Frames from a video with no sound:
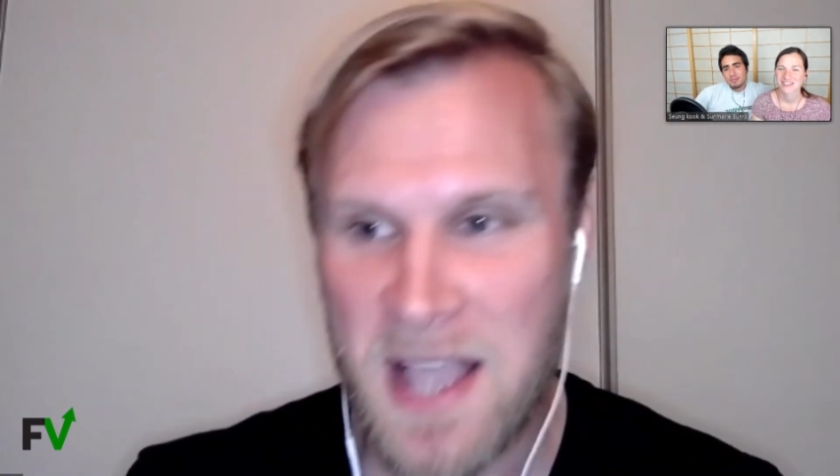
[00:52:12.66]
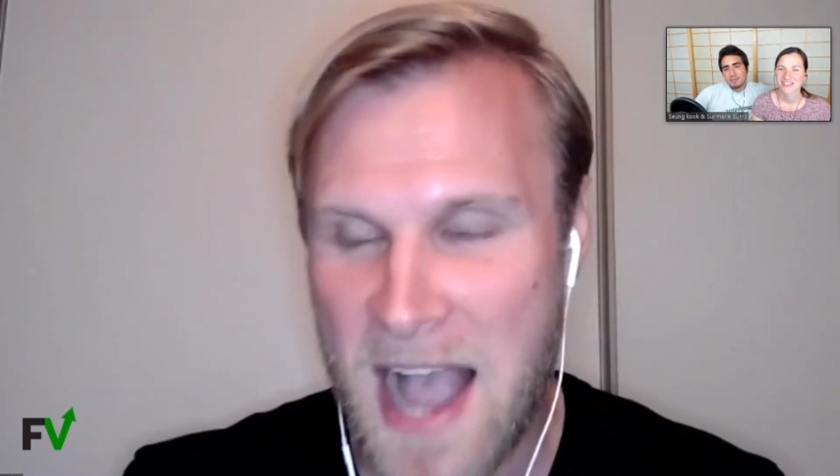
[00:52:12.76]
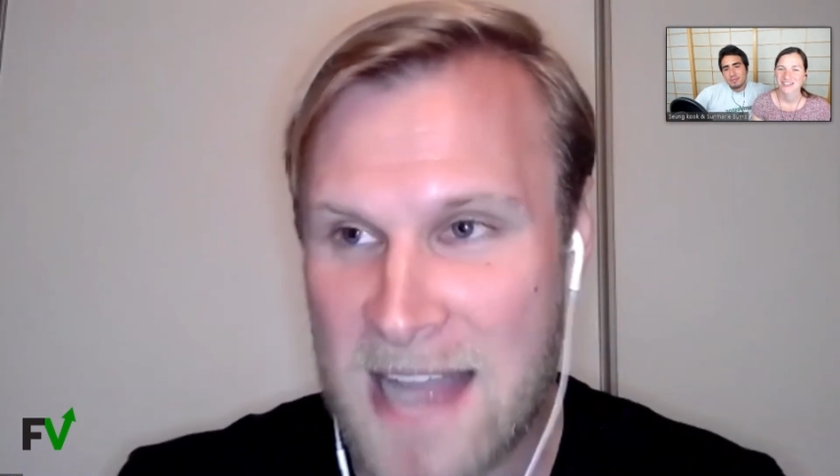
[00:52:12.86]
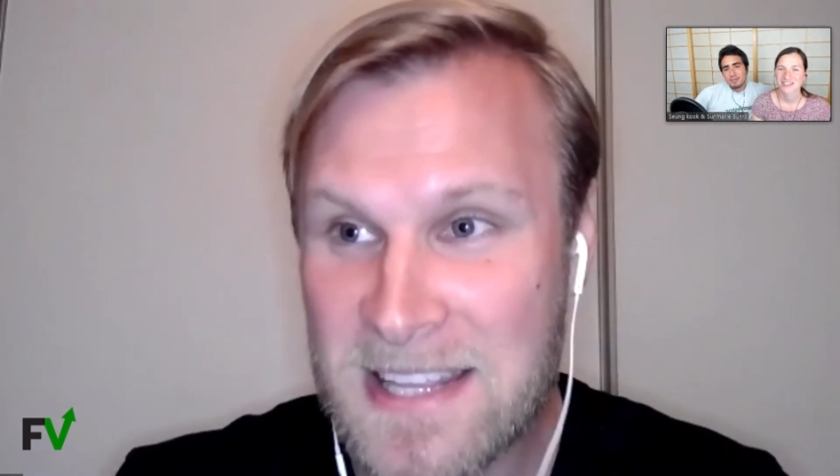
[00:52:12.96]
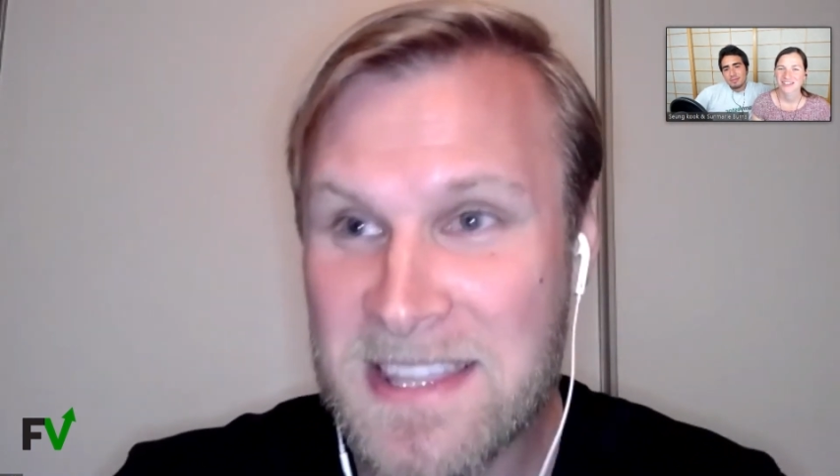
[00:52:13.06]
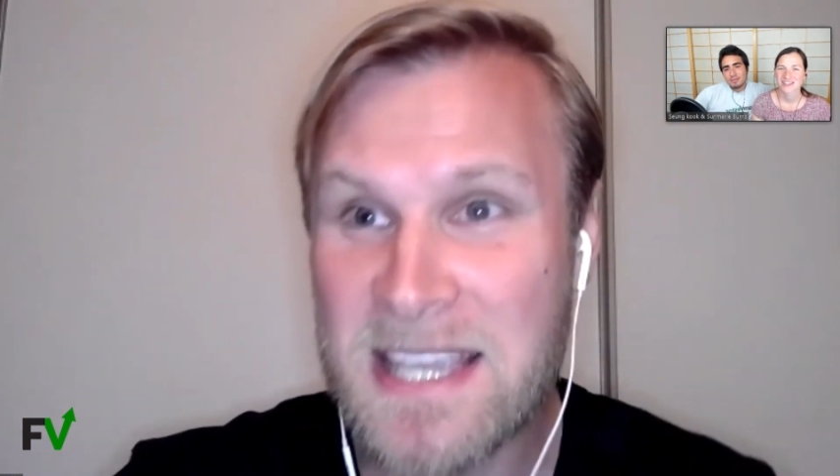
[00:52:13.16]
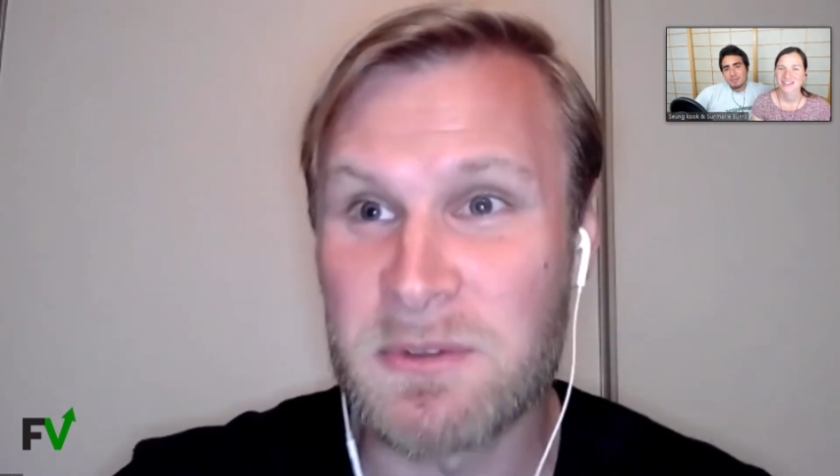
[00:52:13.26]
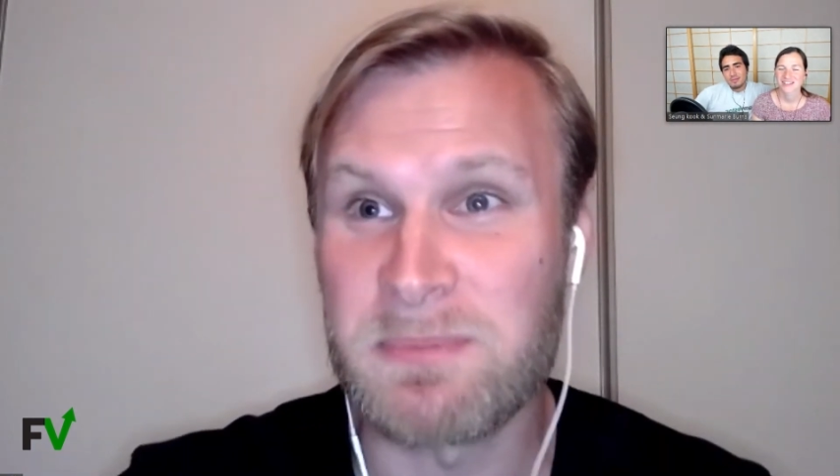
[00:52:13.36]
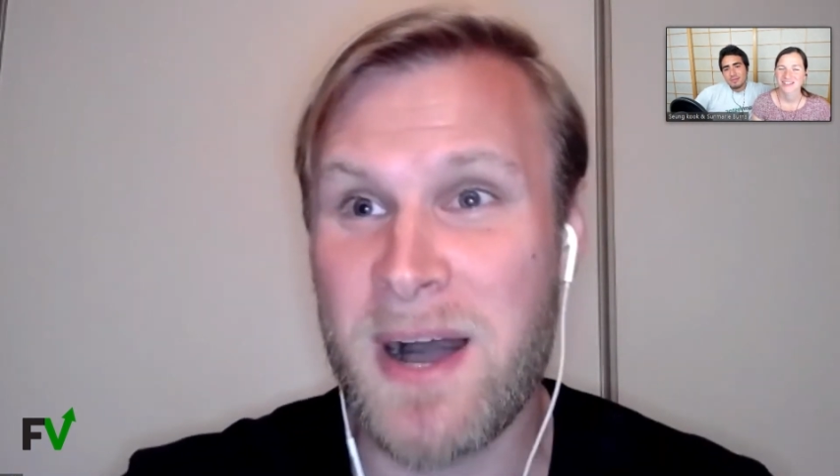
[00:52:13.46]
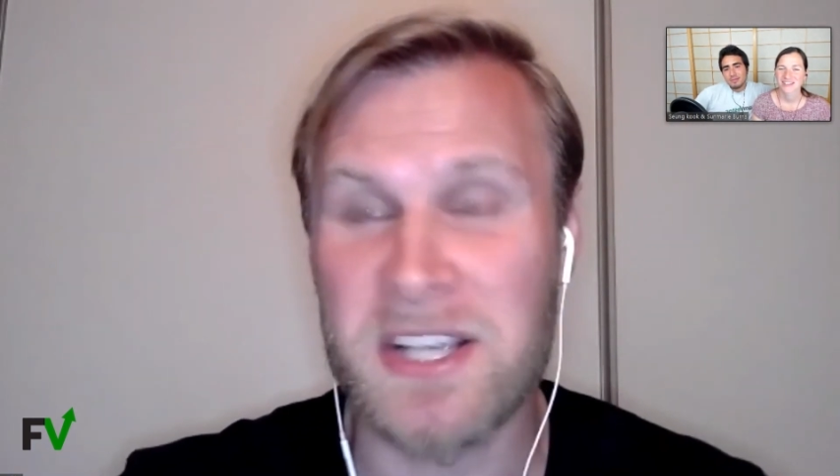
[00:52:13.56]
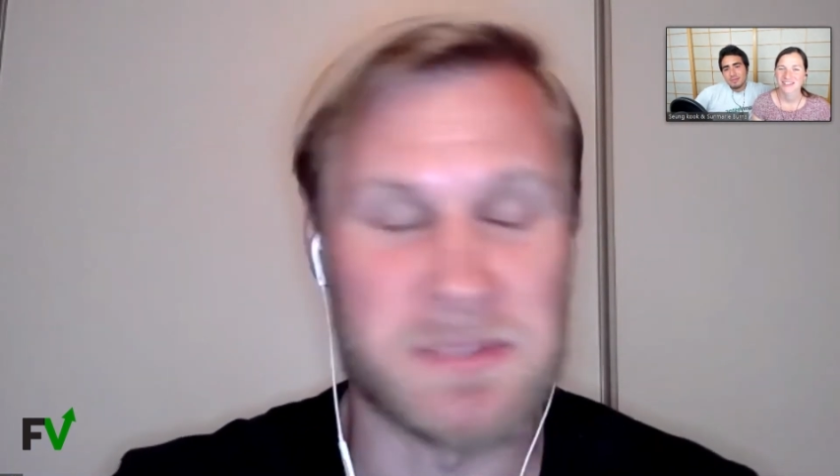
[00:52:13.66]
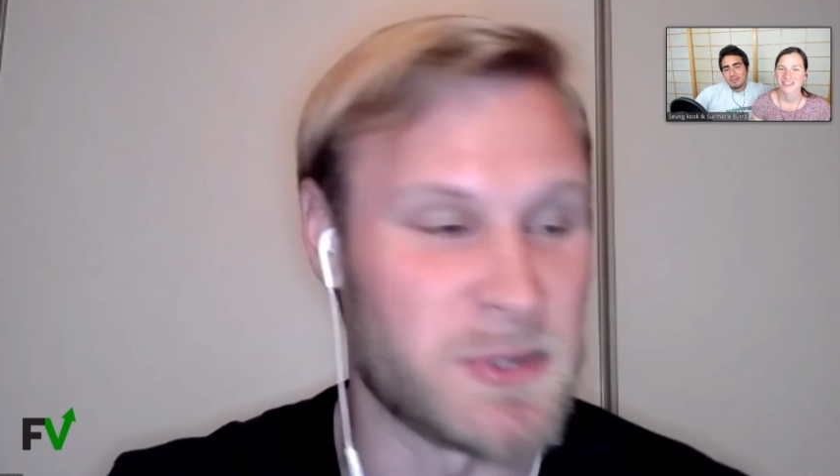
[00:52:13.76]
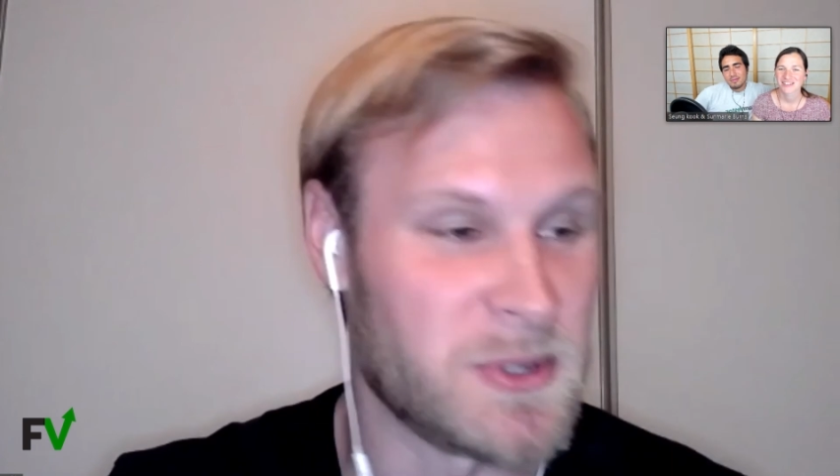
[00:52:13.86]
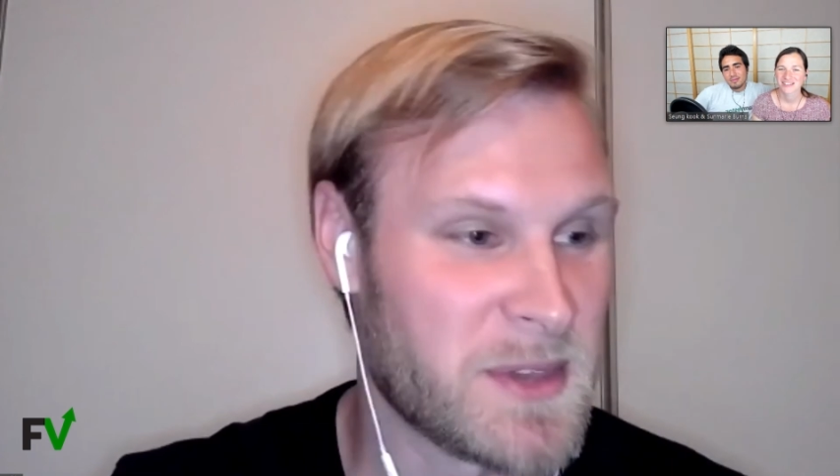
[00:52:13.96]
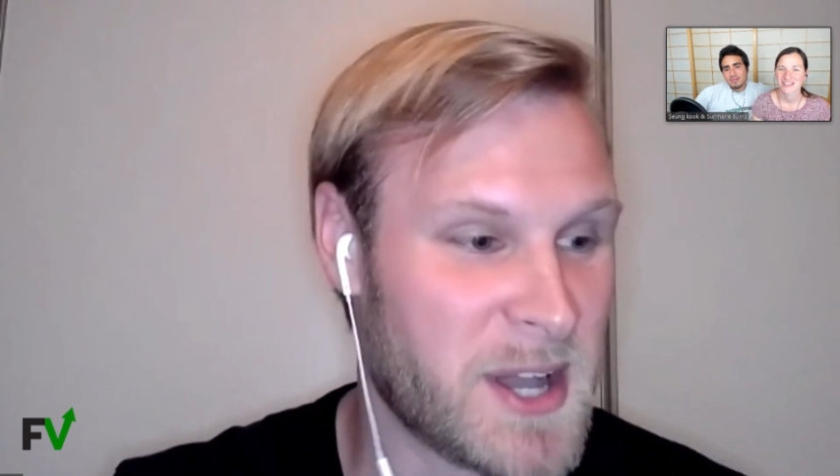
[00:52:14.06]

didn't think it was possible,